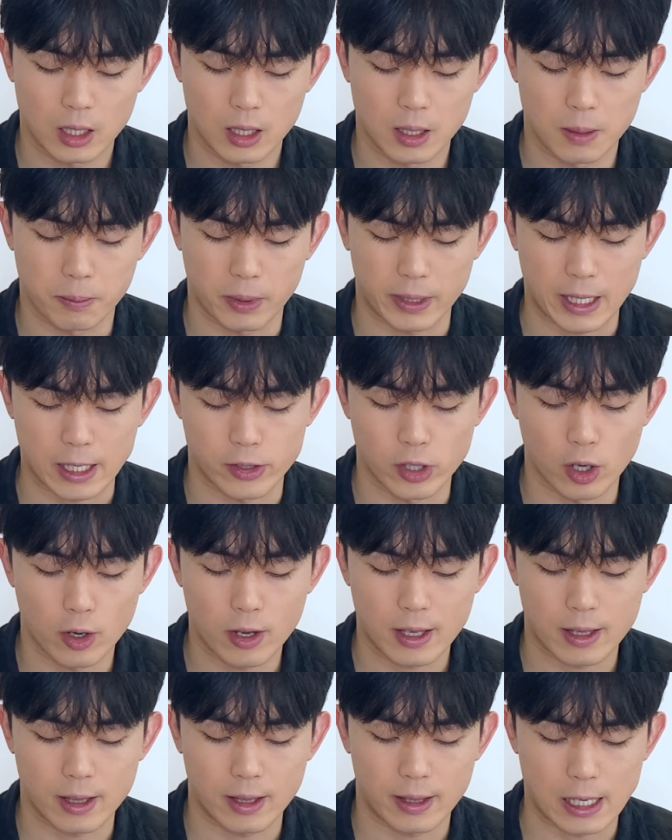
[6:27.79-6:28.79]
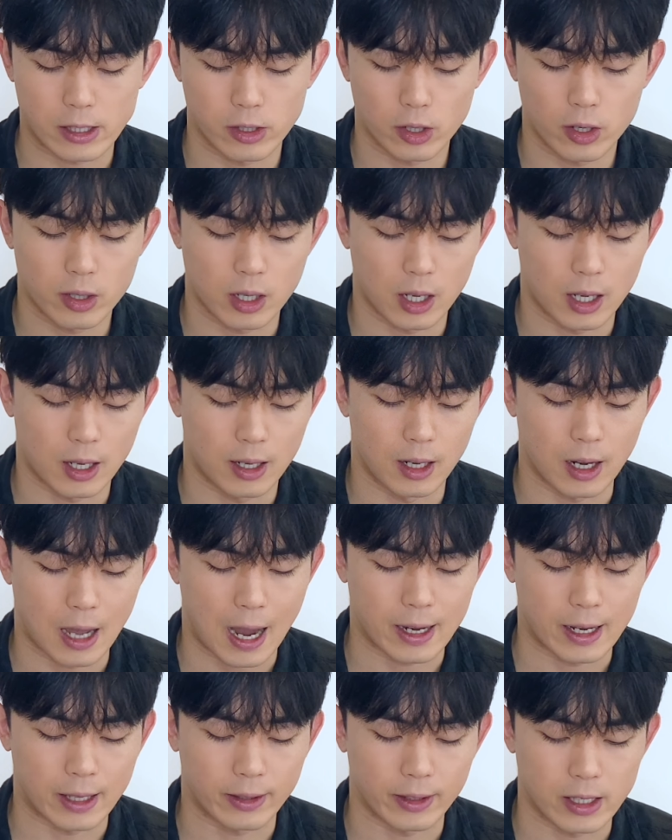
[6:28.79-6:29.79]
but there's no
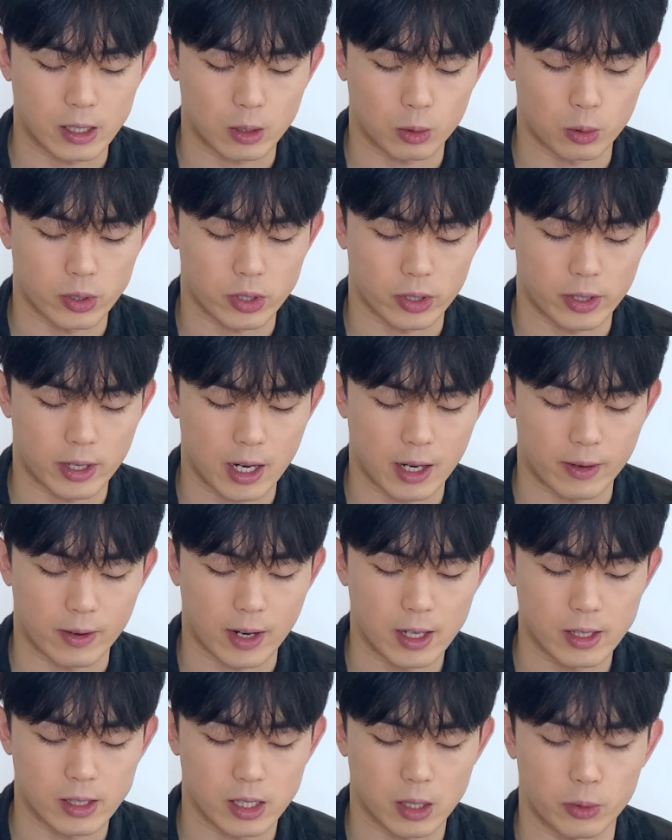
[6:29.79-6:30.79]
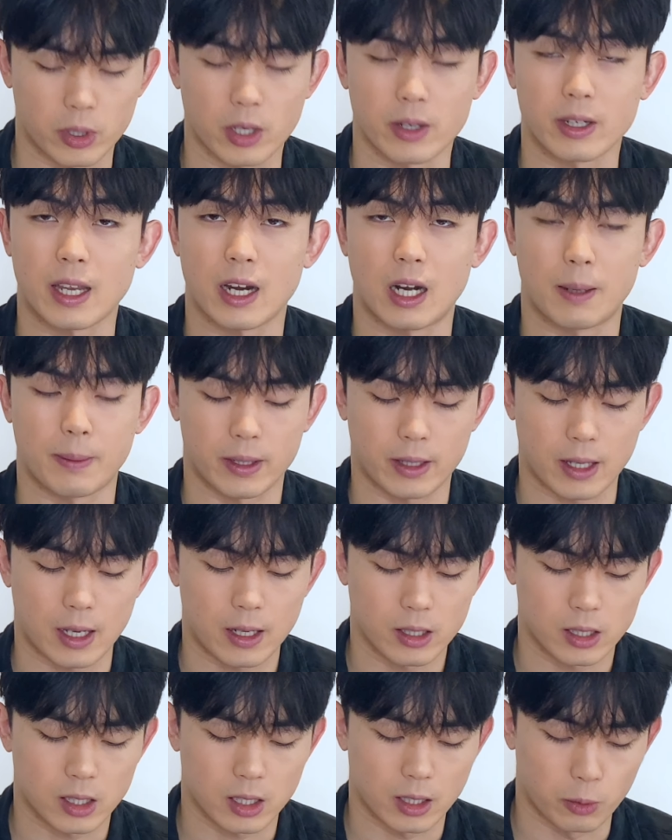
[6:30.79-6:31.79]
line in this quadrant here, right? So we don't care about
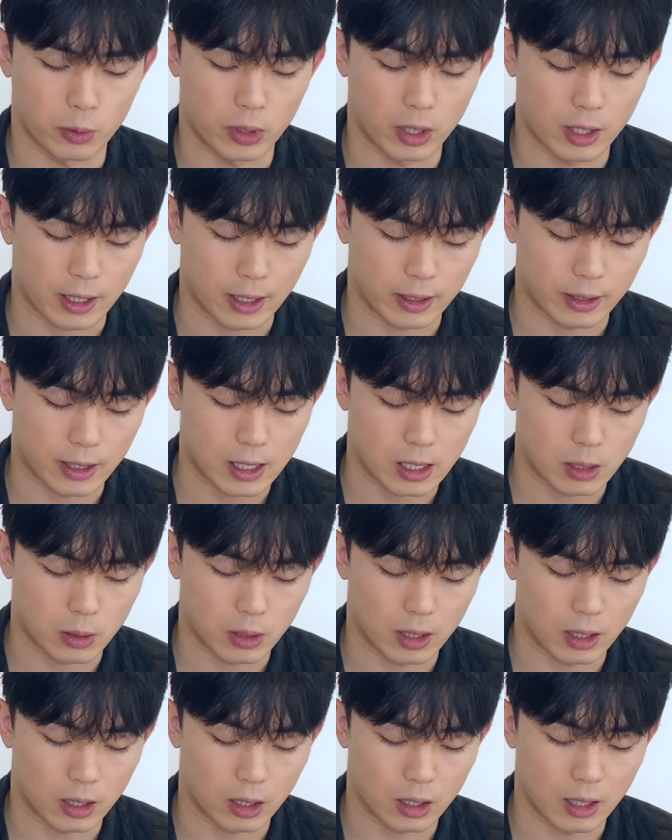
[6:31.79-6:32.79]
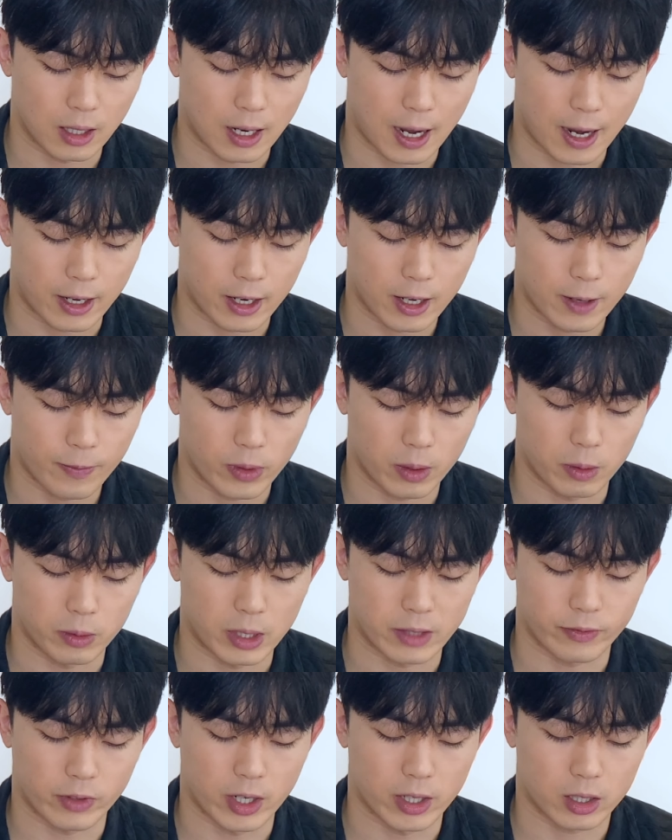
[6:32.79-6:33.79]
that. So we look at this line here, this
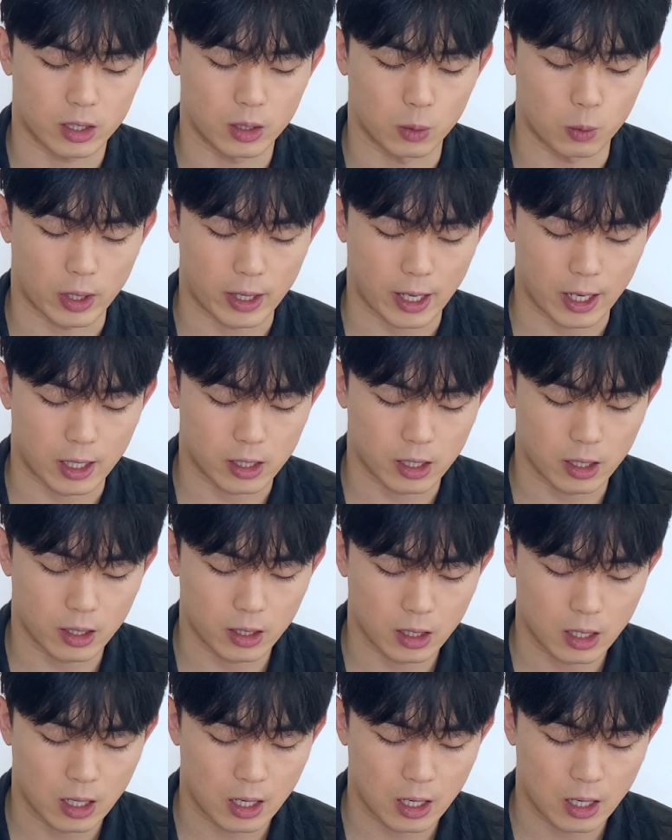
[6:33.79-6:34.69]
vertical, 180,